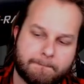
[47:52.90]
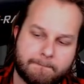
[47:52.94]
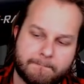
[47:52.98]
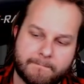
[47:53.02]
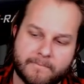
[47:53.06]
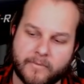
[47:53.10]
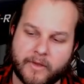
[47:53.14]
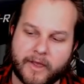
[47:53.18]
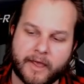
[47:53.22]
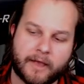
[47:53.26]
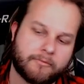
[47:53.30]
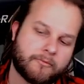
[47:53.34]

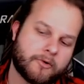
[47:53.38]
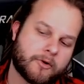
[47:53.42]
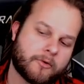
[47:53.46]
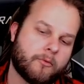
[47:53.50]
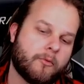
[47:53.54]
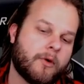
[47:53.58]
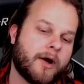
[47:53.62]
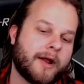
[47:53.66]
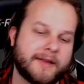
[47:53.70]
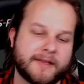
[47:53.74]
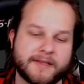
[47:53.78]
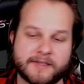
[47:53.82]
Yeah, where
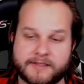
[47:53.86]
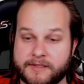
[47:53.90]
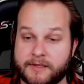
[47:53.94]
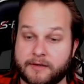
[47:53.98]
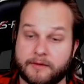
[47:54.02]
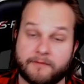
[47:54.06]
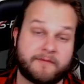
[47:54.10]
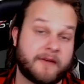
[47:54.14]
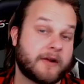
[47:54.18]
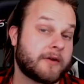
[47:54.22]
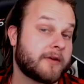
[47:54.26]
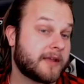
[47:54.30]
one is you
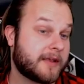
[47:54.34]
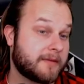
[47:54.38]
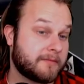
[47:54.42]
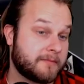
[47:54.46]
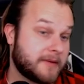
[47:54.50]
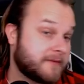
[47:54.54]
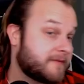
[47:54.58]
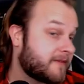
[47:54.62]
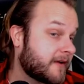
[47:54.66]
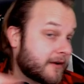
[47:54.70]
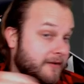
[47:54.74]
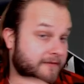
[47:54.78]
know very can
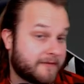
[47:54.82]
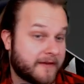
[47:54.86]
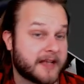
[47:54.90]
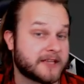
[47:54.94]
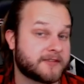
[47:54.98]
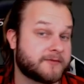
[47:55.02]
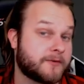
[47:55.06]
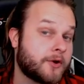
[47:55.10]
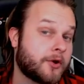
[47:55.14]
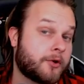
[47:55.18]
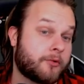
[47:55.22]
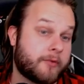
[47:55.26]
be very
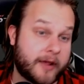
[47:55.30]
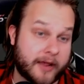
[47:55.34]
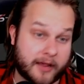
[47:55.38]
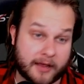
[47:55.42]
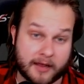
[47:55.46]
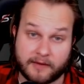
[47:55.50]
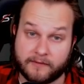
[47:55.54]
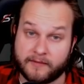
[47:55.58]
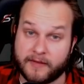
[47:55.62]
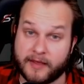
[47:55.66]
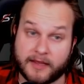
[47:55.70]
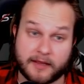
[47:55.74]
fast, very quick,
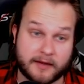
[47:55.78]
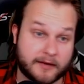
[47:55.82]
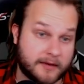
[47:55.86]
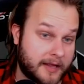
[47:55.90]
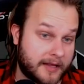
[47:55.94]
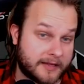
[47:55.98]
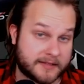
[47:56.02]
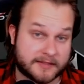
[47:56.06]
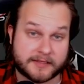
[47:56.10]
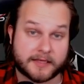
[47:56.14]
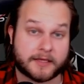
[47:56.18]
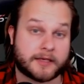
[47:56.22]
kind of like an
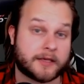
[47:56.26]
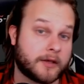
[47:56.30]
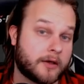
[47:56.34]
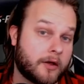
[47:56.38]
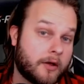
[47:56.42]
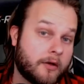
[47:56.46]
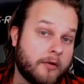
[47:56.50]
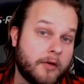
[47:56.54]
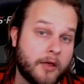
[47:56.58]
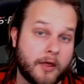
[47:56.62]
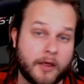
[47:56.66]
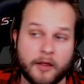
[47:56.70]
insta
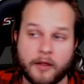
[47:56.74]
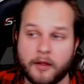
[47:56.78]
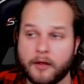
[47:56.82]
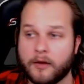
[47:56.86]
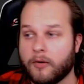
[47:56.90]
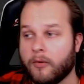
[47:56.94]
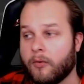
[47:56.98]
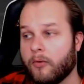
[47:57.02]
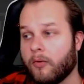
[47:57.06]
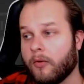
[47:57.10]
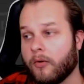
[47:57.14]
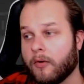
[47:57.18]
kill,
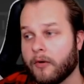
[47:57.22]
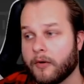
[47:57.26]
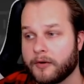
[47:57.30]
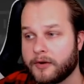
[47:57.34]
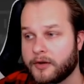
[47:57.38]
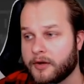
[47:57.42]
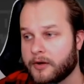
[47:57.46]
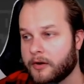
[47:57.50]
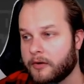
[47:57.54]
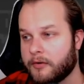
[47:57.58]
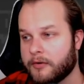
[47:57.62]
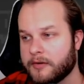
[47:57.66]
or
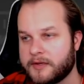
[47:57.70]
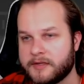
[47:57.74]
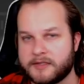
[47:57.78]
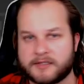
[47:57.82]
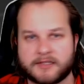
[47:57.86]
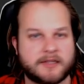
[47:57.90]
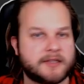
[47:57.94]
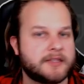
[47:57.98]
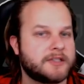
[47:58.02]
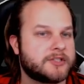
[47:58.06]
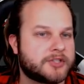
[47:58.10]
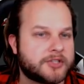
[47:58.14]
you know at least
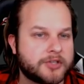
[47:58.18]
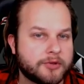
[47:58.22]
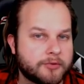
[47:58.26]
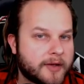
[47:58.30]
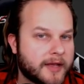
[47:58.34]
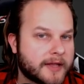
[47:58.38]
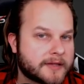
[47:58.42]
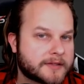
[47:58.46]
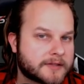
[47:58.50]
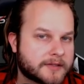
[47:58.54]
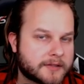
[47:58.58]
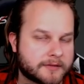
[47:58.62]
at least two
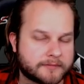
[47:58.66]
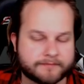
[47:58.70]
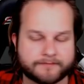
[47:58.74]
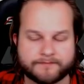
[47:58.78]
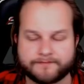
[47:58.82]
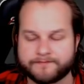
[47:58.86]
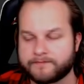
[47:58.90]
hits.